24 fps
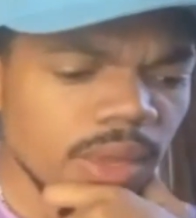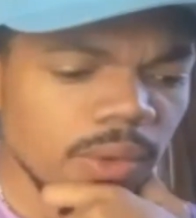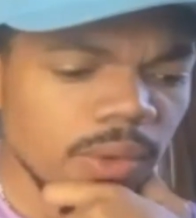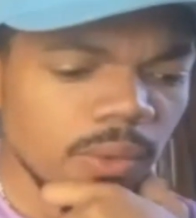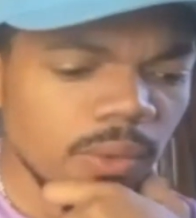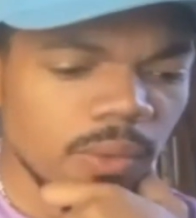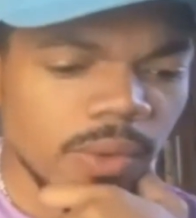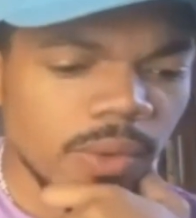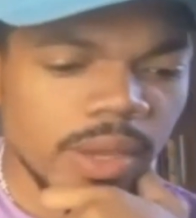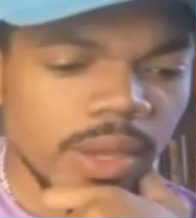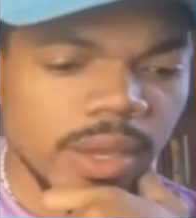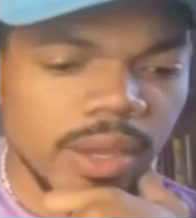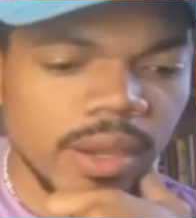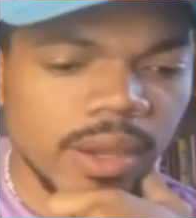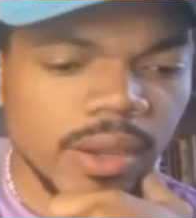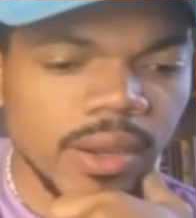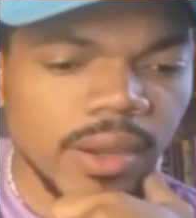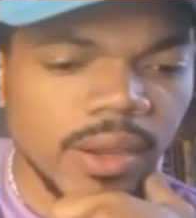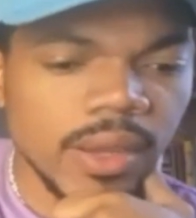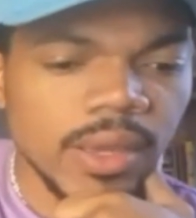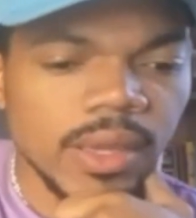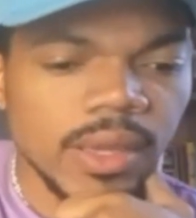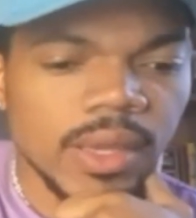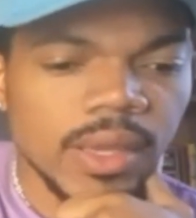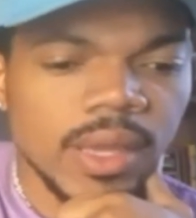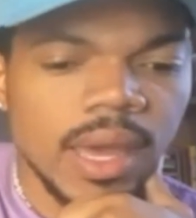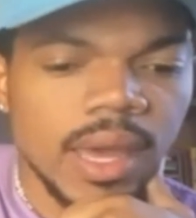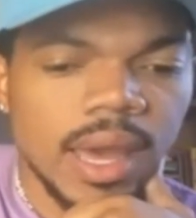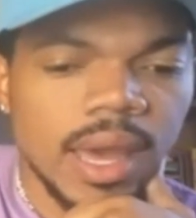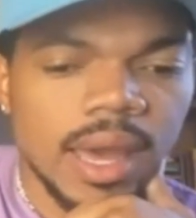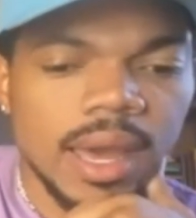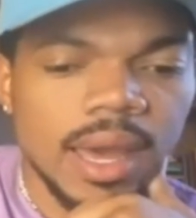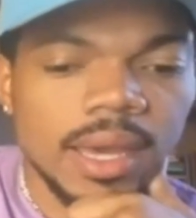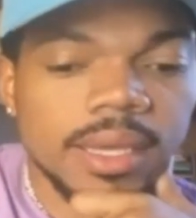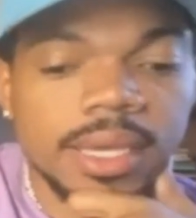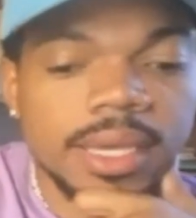where
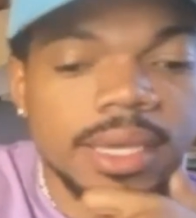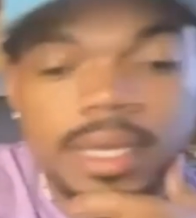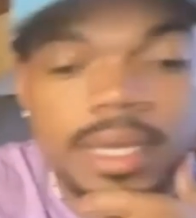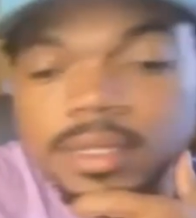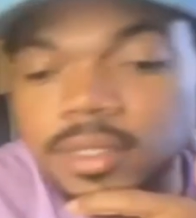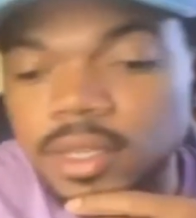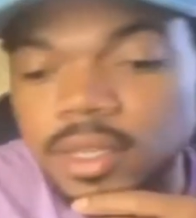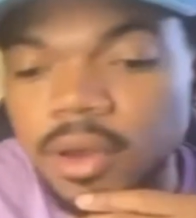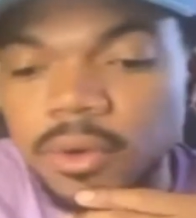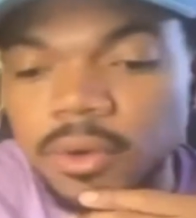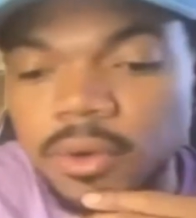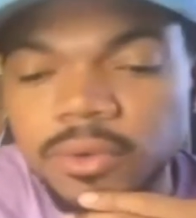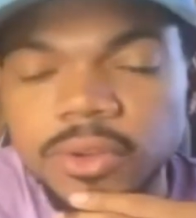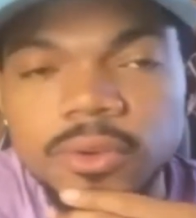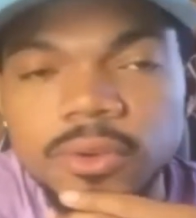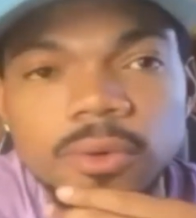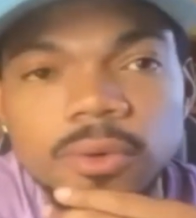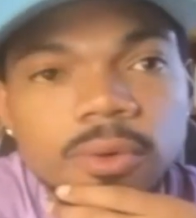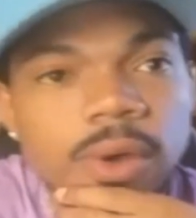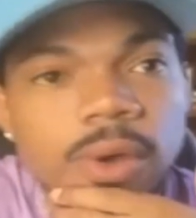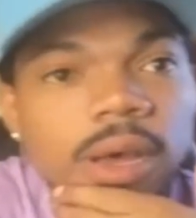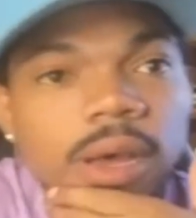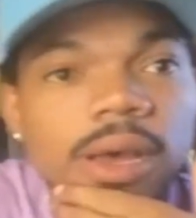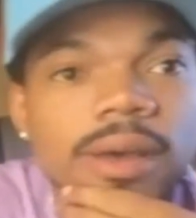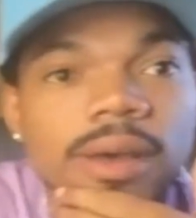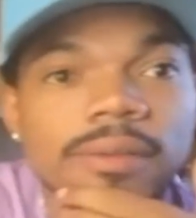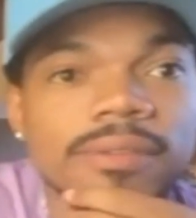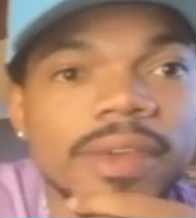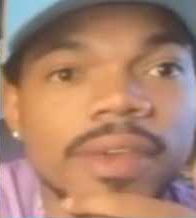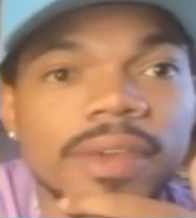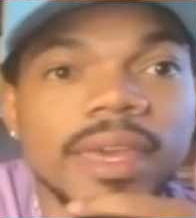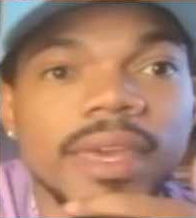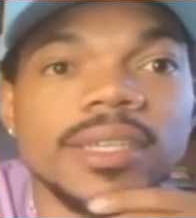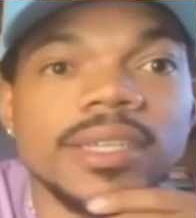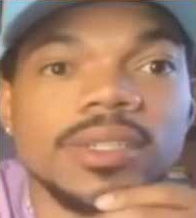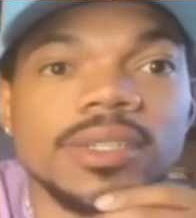kids go do
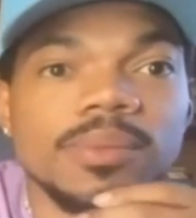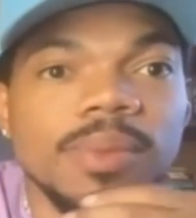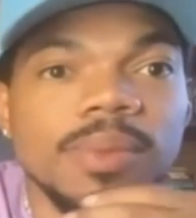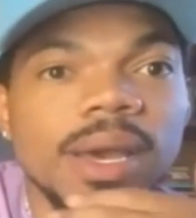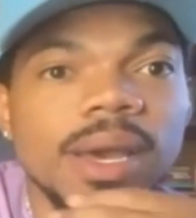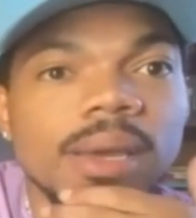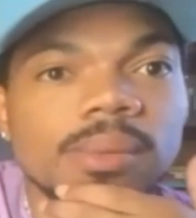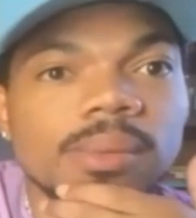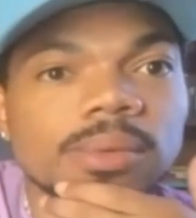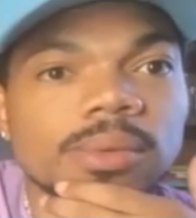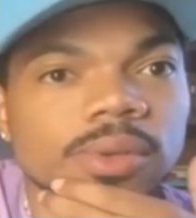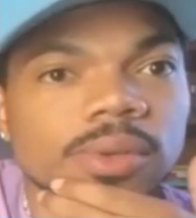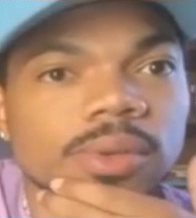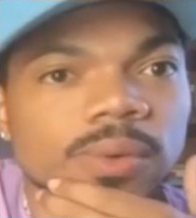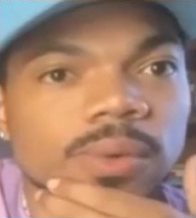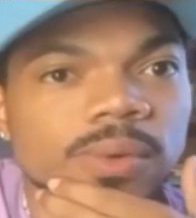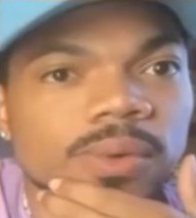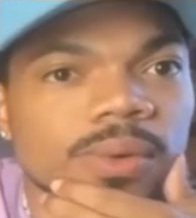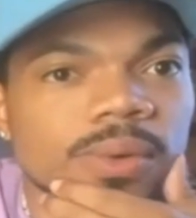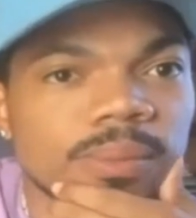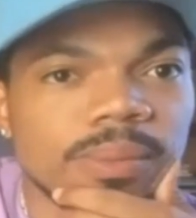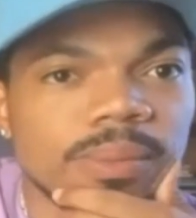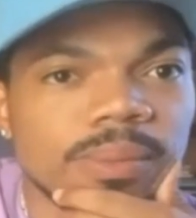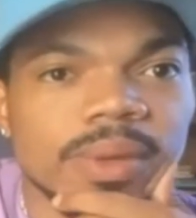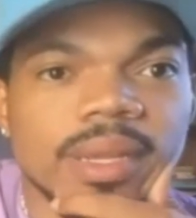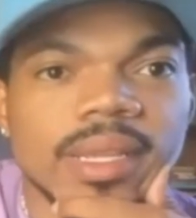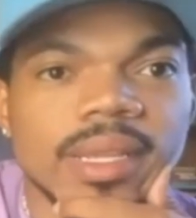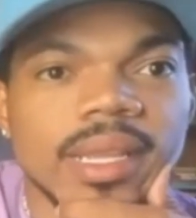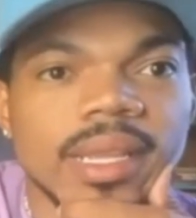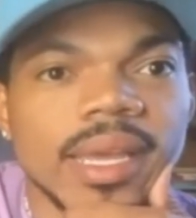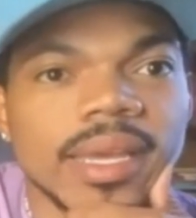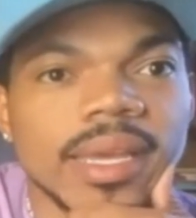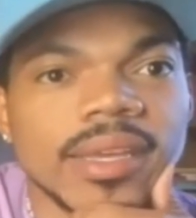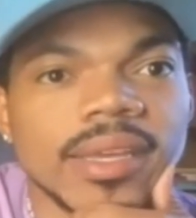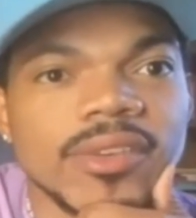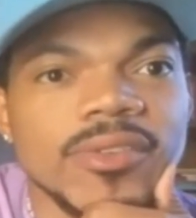vacation Bible school, but in
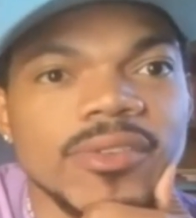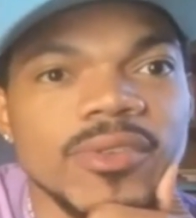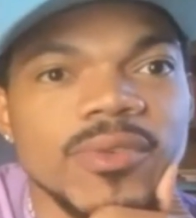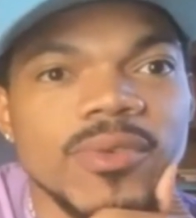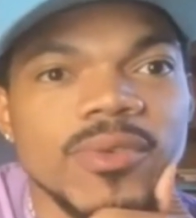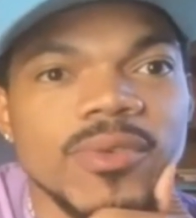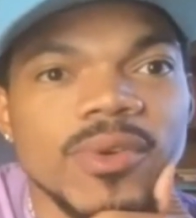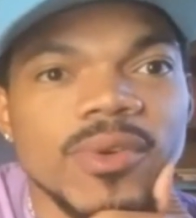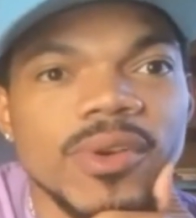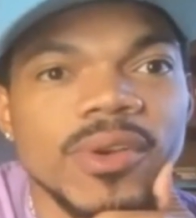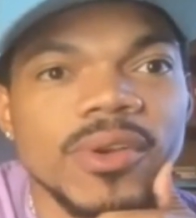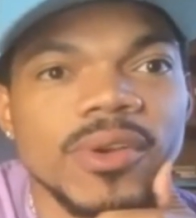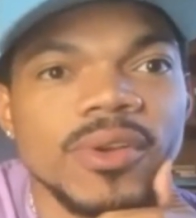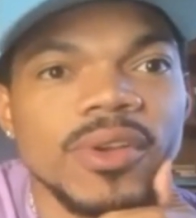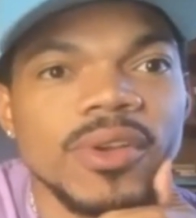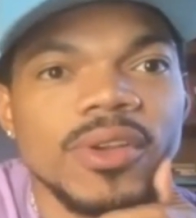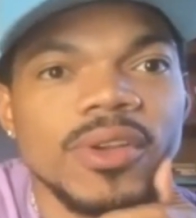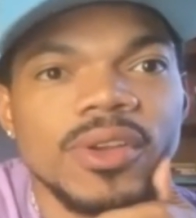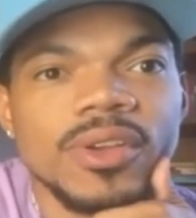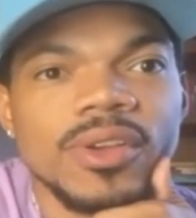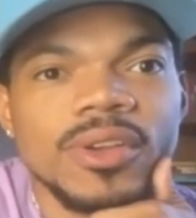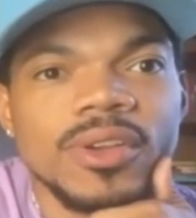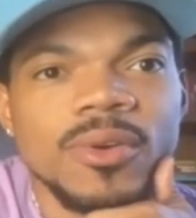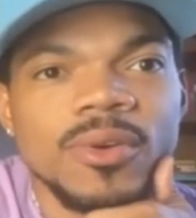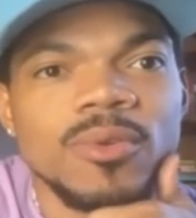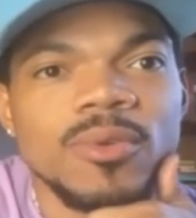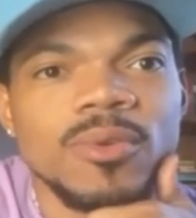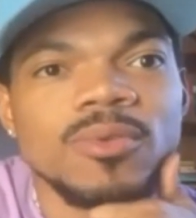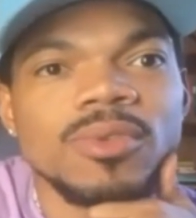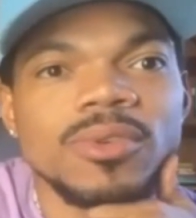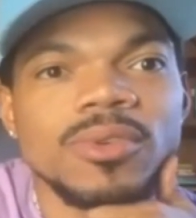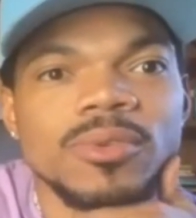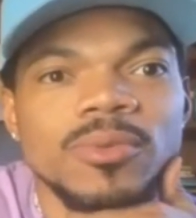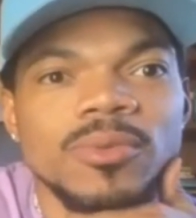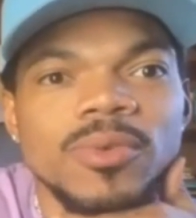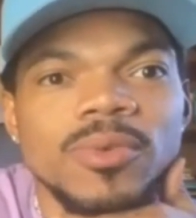like a newer,
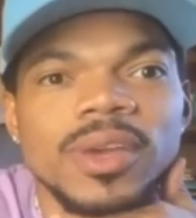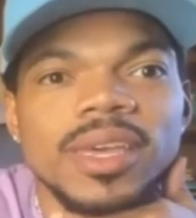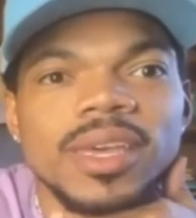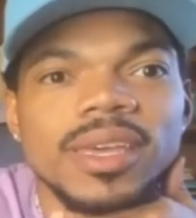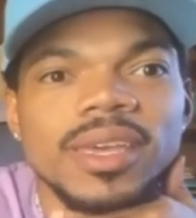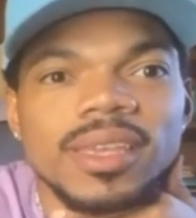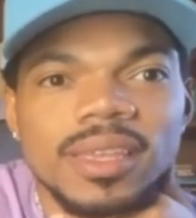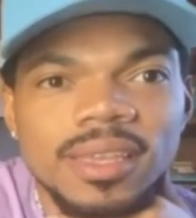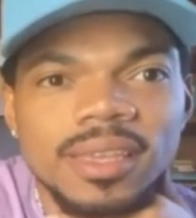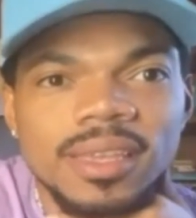cooler way.